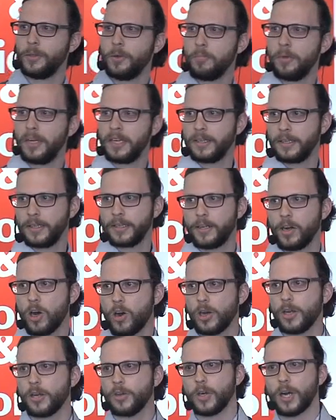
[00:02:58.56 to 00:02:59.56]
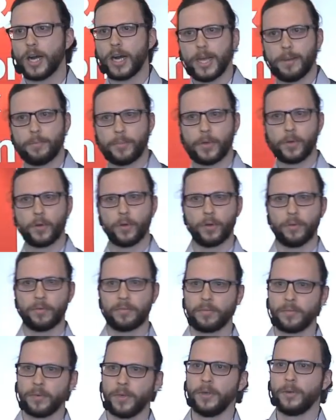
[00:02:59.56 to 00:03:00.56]
typical Gartner hype
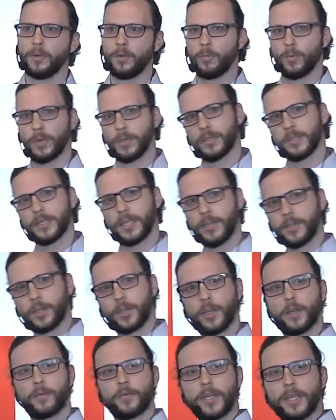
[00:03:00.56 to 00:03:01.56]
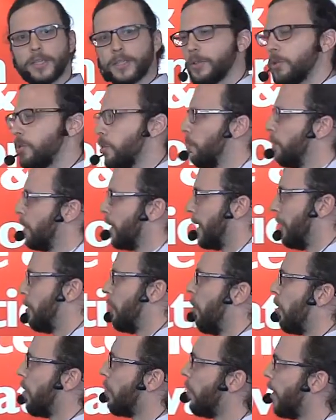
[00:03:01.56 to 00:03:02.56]
curve. When it's Internet of Things, you typically
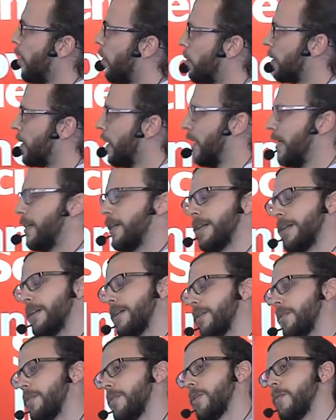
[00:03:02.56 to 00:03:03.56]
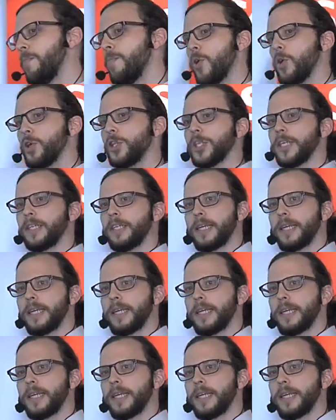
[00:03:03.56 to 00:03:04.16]
talk about emerging